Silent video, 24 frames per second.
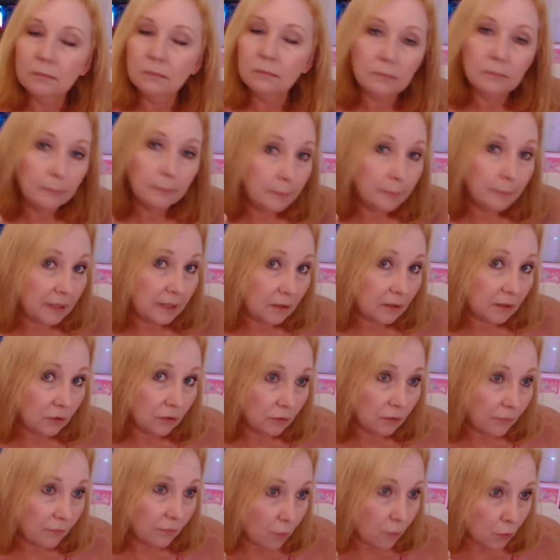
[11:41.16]
be good
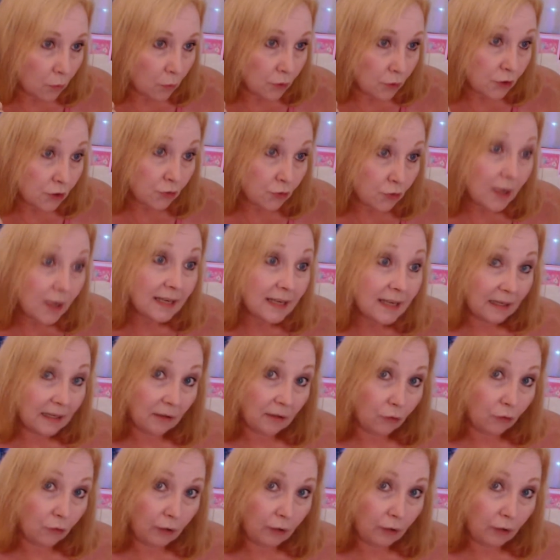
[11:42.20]
for straightening your